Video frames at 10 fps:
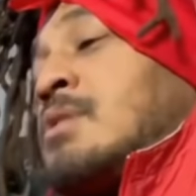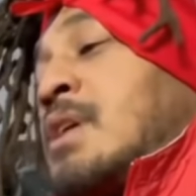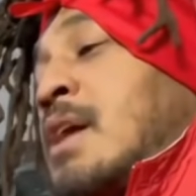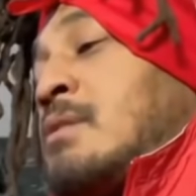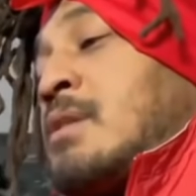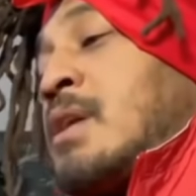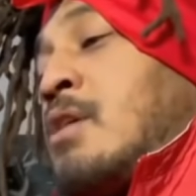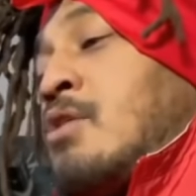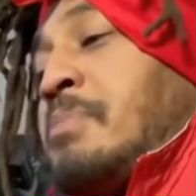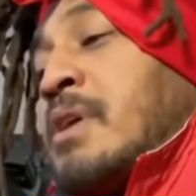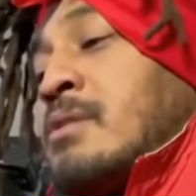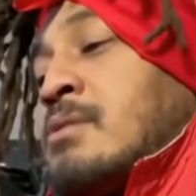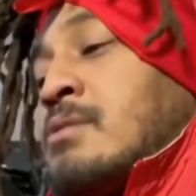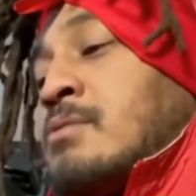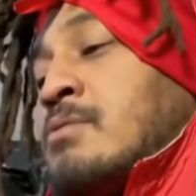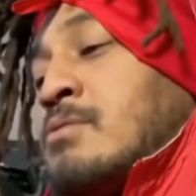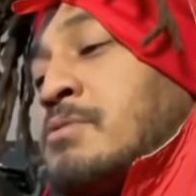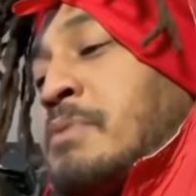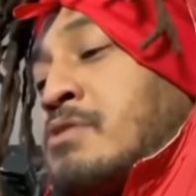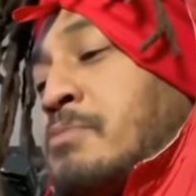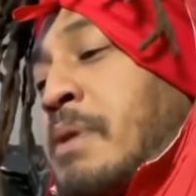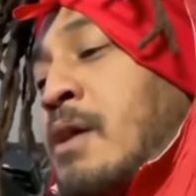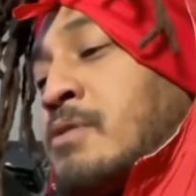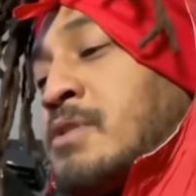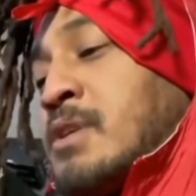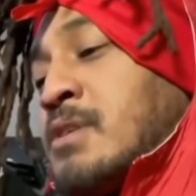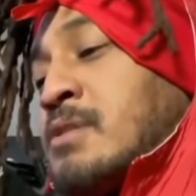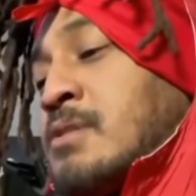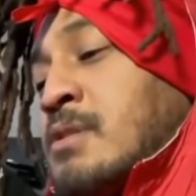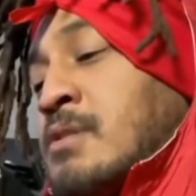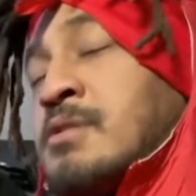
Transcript: Can I go up against the dude whose special powers is the